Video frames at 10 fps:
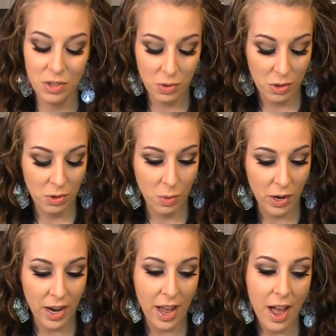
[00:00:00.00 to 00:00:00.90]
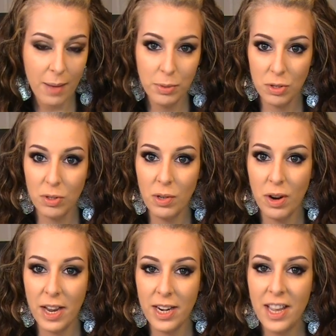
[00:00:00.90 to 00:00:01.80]
You were absolutely
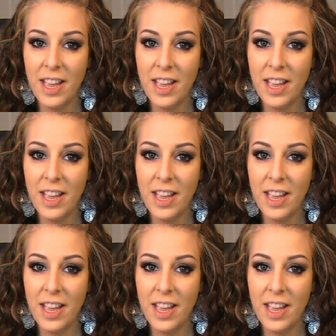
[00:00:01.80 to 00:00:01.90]
right.